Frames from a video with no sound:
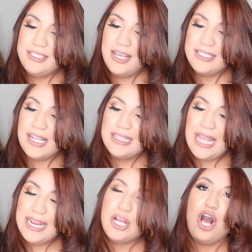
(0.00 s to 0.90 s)
says
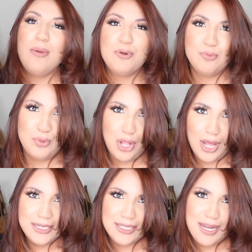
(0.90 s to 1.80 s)
light copper
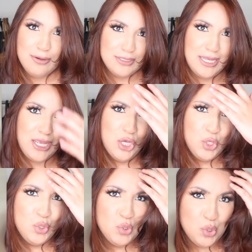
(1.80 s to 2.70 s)
blonde and I was like,
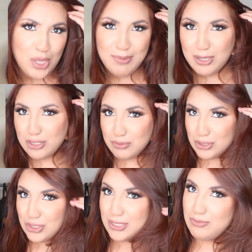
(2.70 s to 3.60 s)
oh, am I gonna be
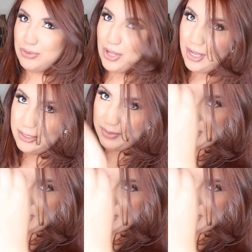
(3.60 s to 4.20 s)
looking blonde?